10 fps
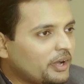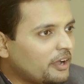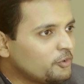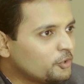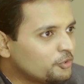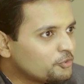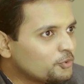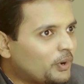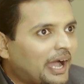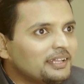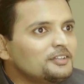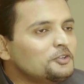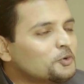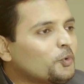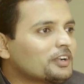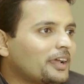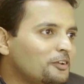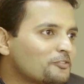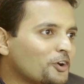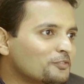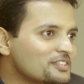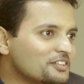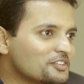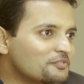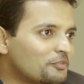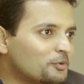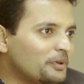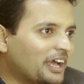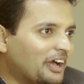to have you on the show, I didn't know what kind of conversation we would be